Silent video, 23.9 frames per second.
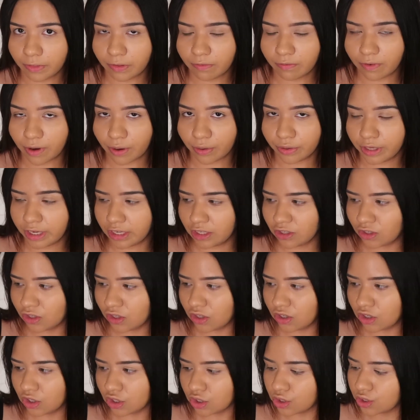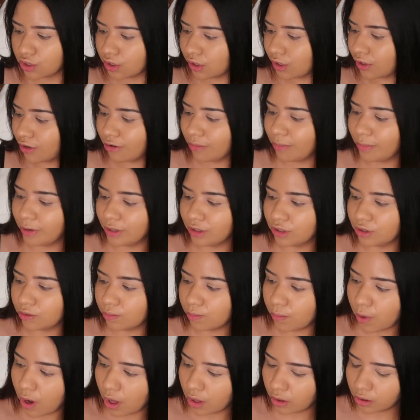foundation, just a little bit
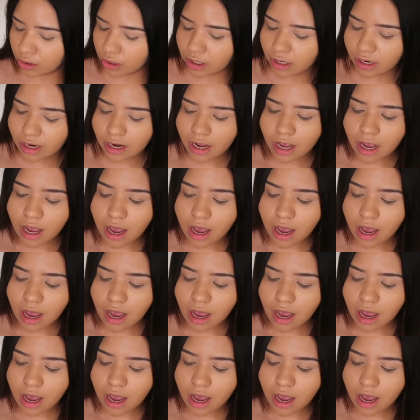smaller.